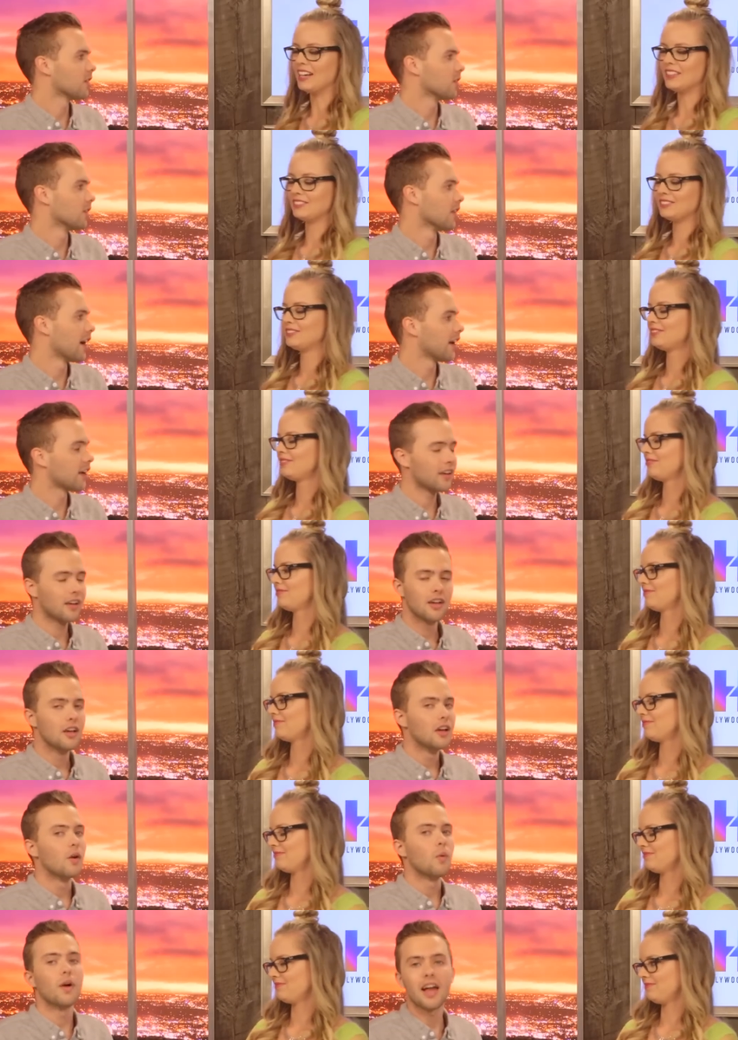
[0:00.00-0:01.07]
Speaker 1: So like
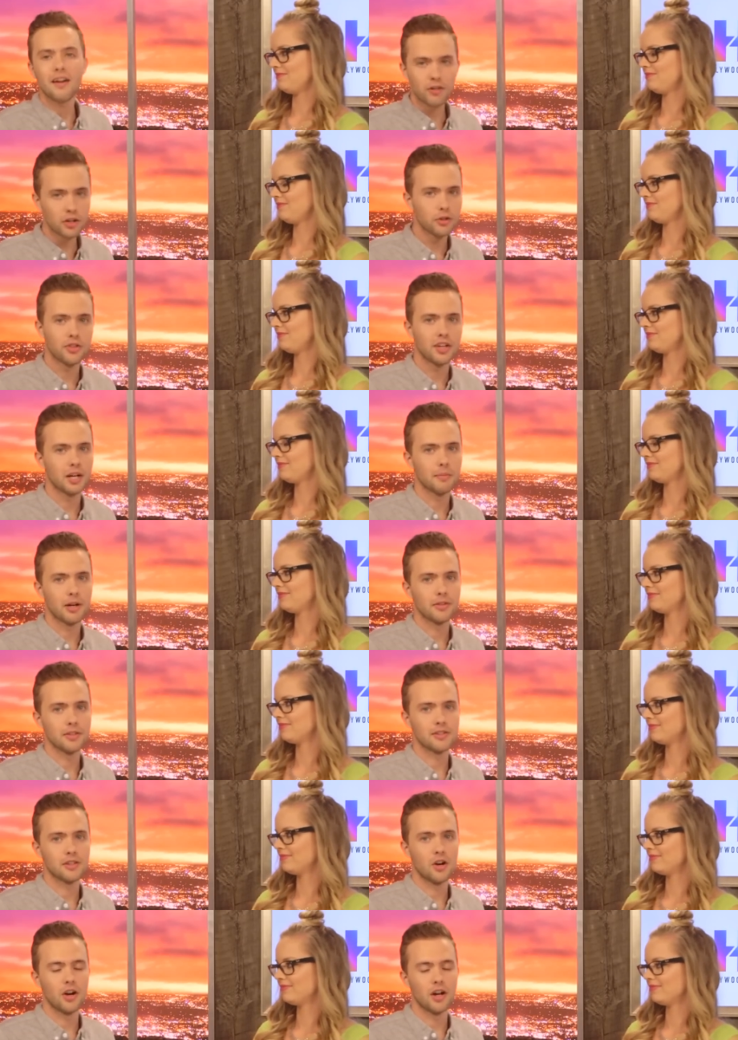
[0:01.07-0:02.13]
whatever you think about
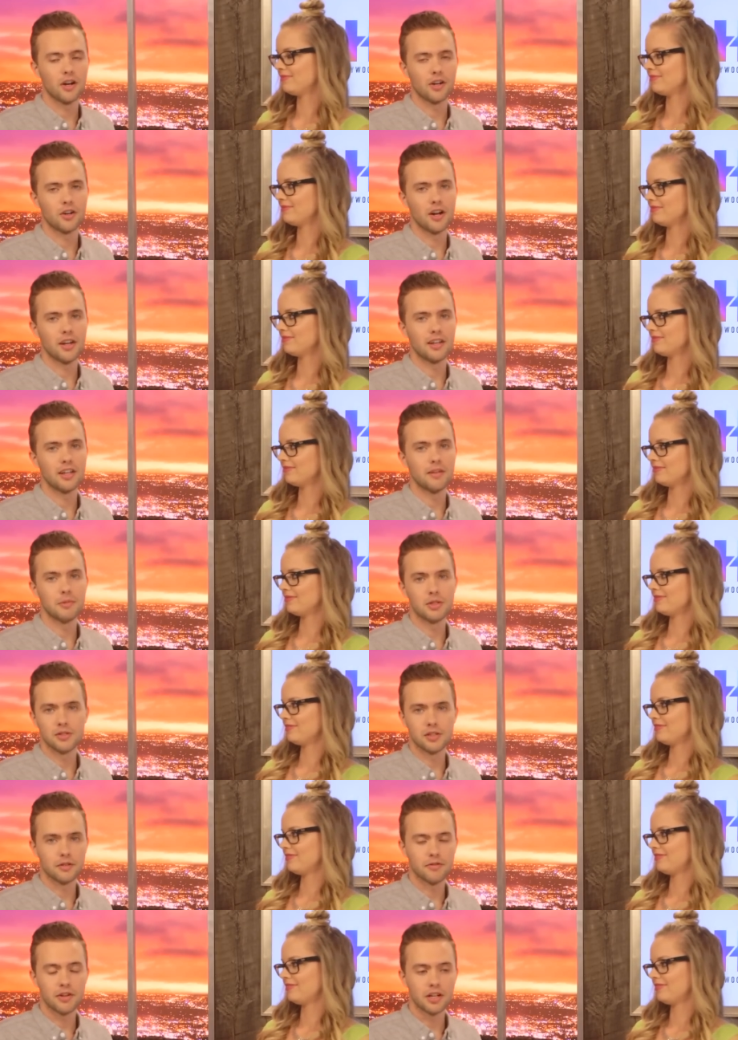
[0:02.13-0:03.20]
this Ariana Grande
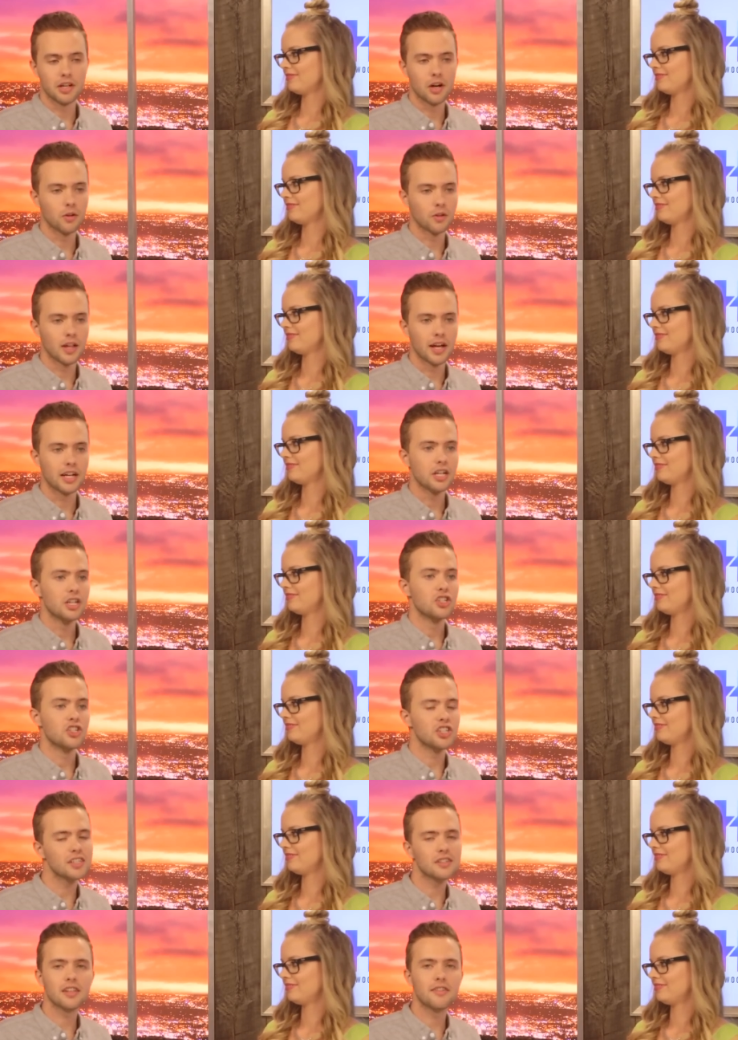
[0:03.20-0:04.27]
music video, like
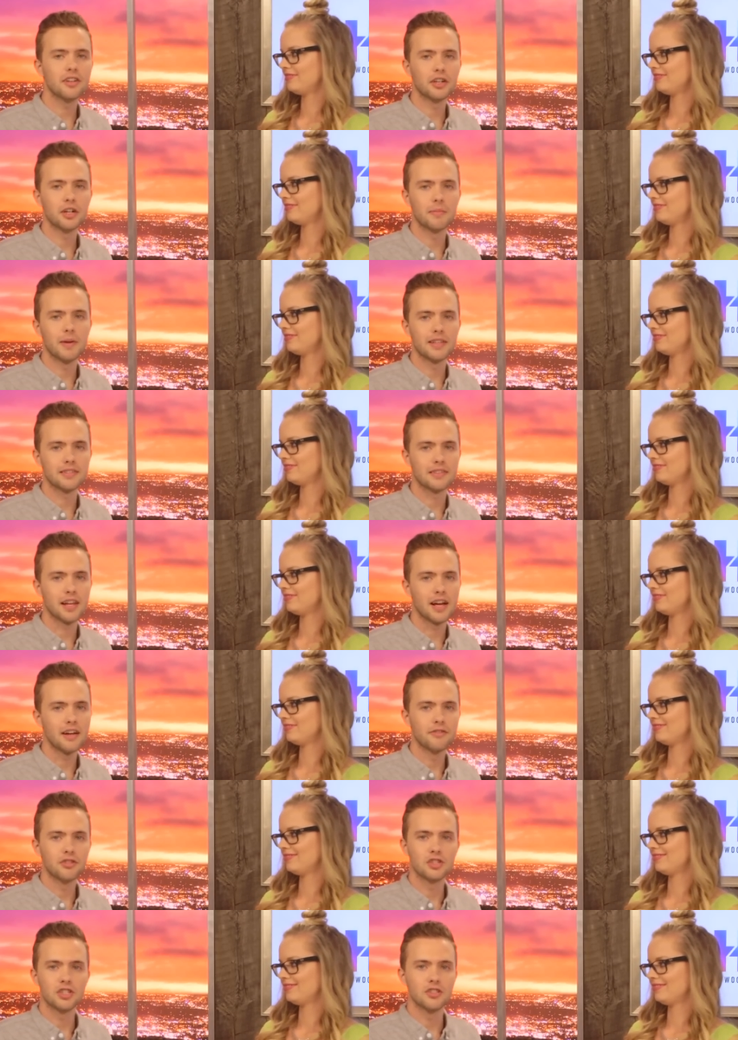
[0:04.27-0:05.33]
she's living her best
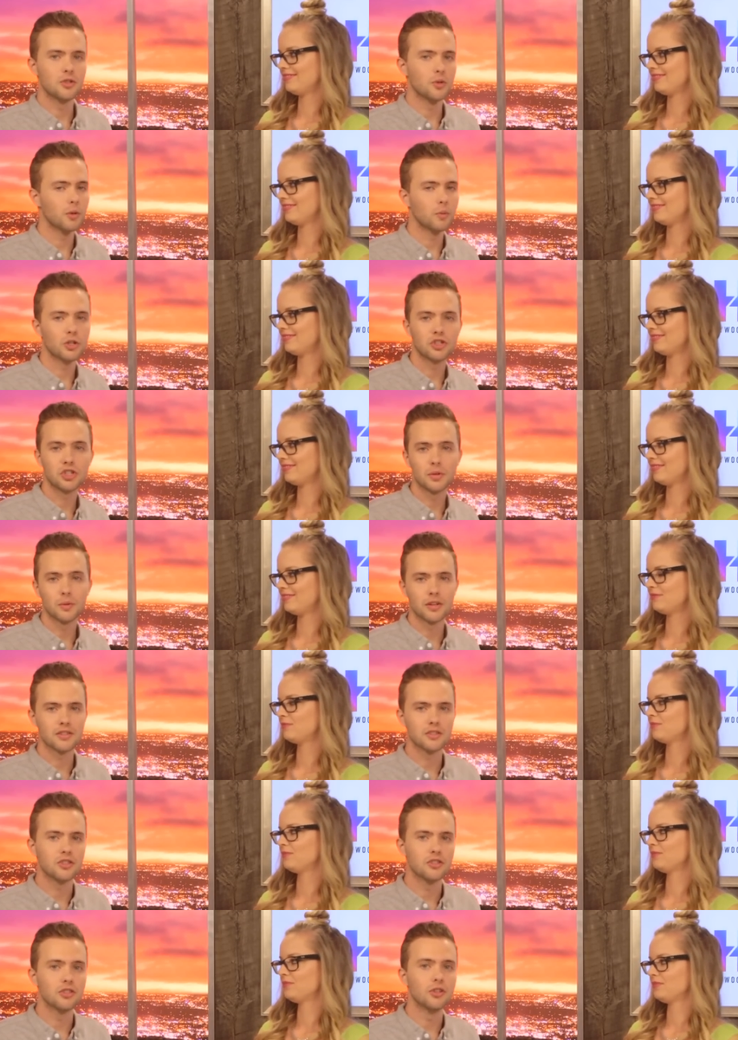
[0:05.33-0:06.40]
life, she's doing what she
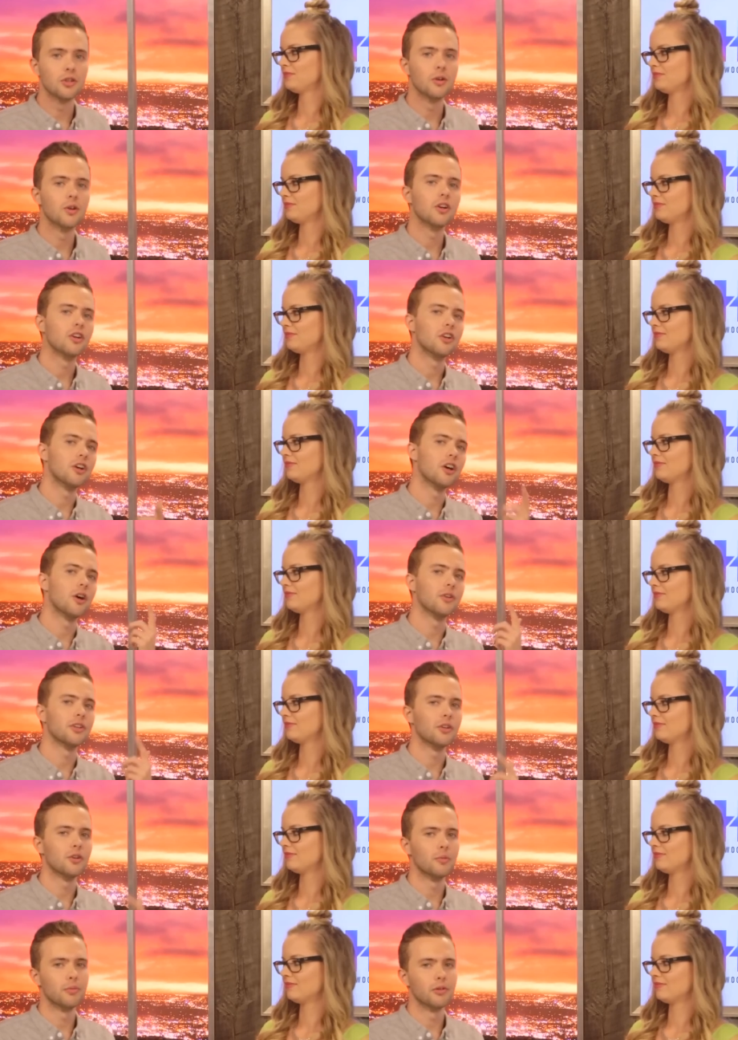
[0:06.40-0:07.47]
wants to do. Go
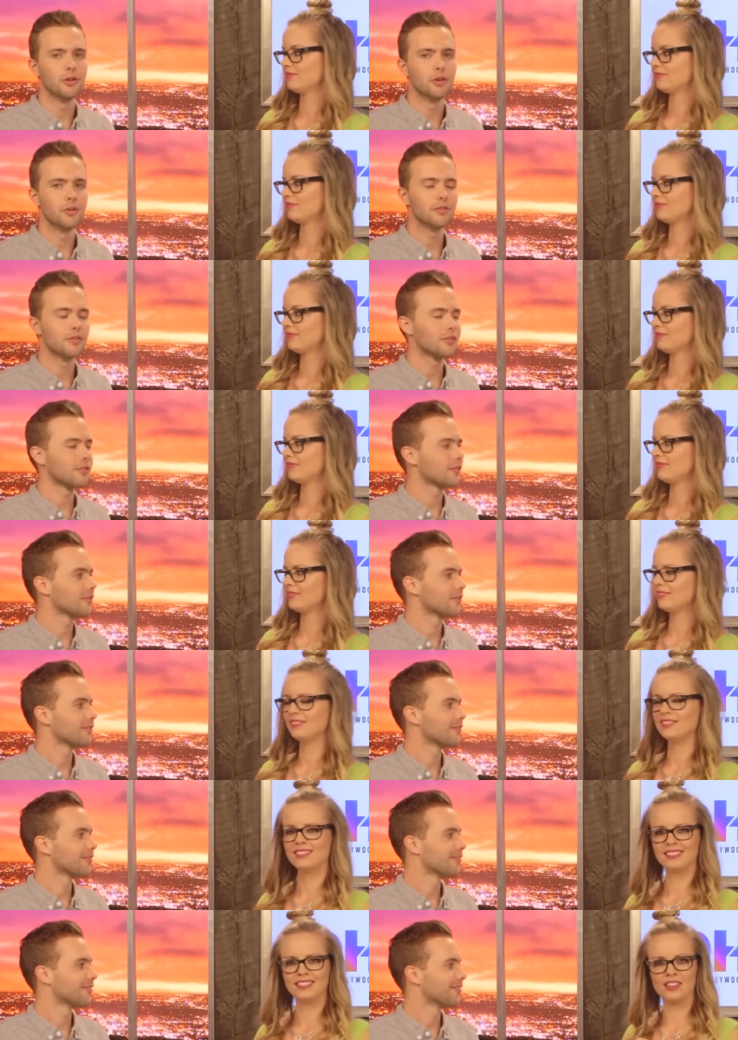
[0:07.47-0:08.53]
you, boo.
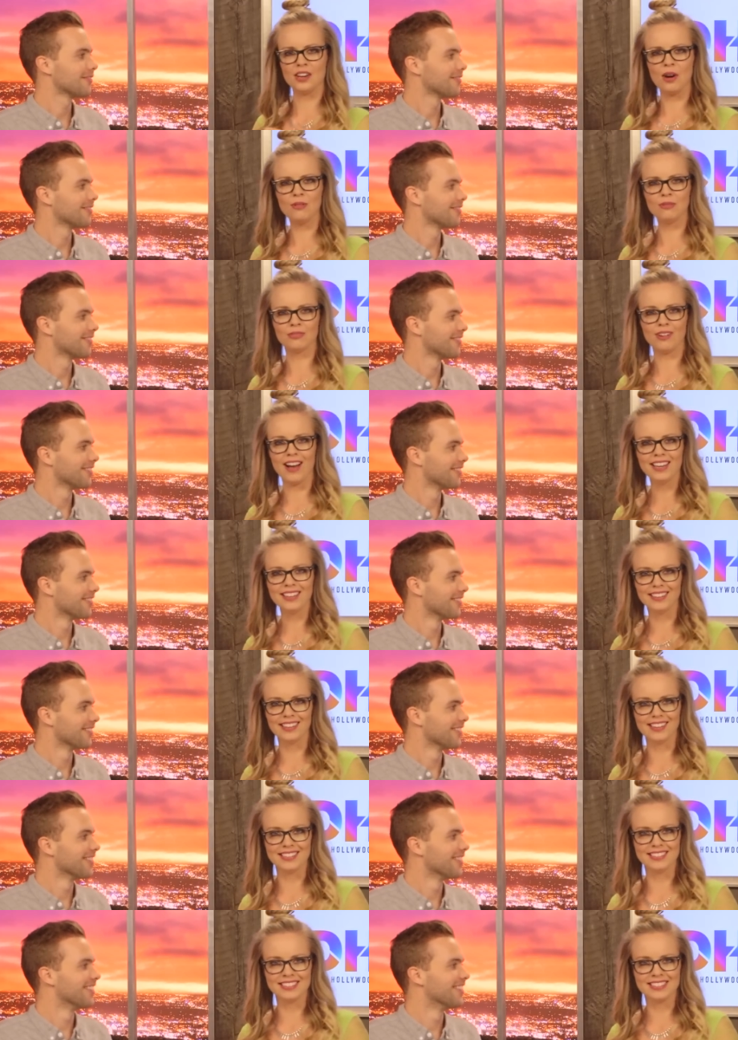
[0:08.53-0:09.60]
Speaker 2: Go
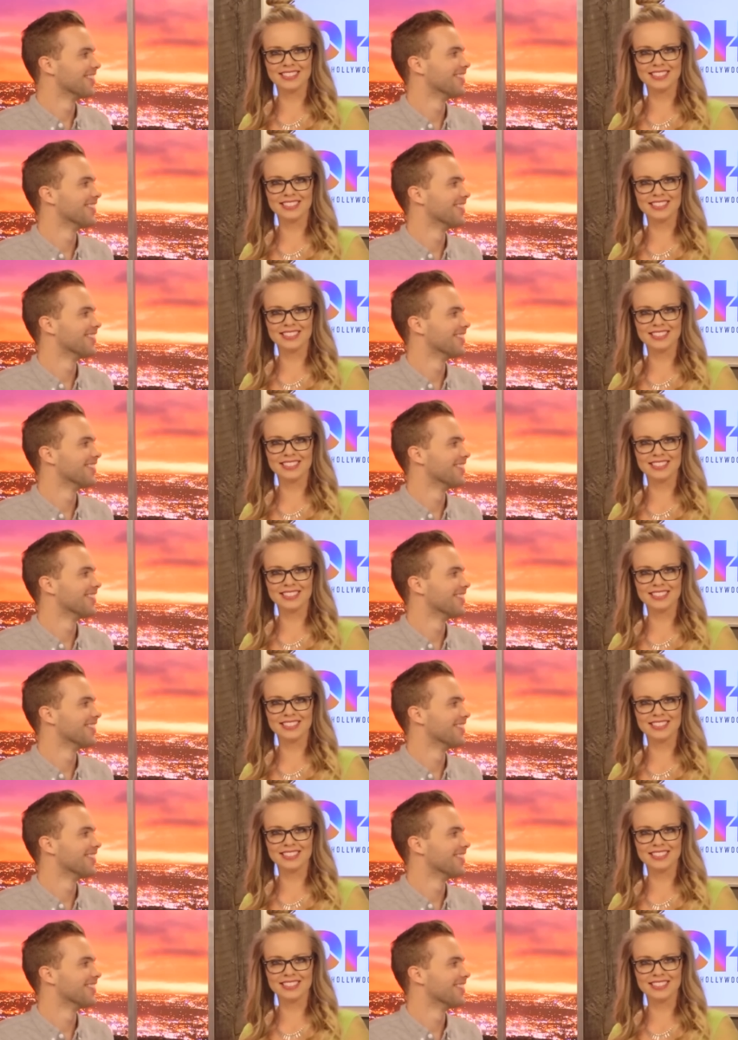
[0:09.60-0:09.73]
Ryland.